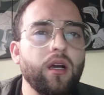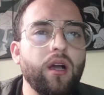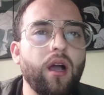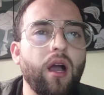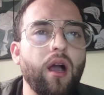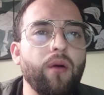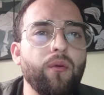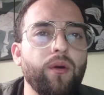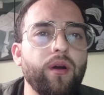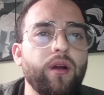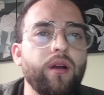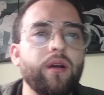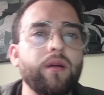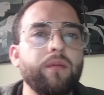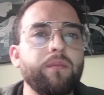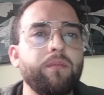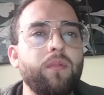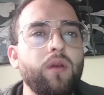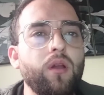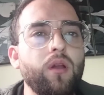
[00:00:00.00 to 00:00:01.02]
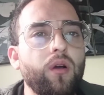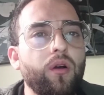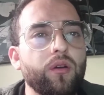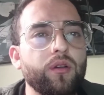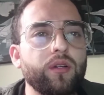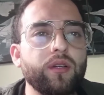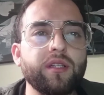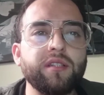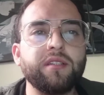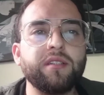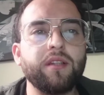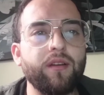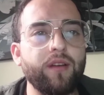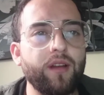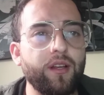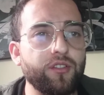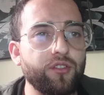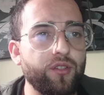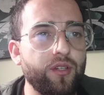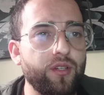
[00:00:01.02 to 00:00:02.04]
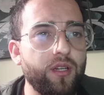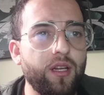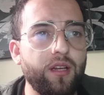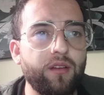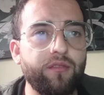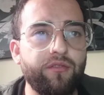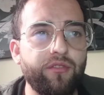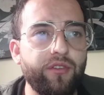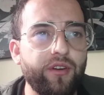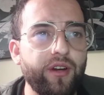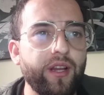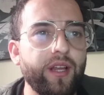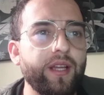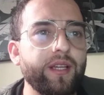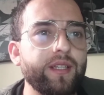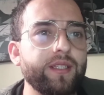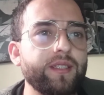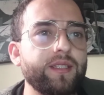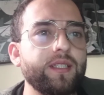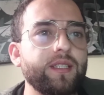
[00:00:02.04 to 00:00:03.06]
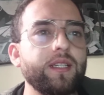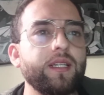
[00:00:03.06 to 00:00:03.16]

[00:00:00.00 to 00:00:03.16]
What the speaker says: Our blog, international freight,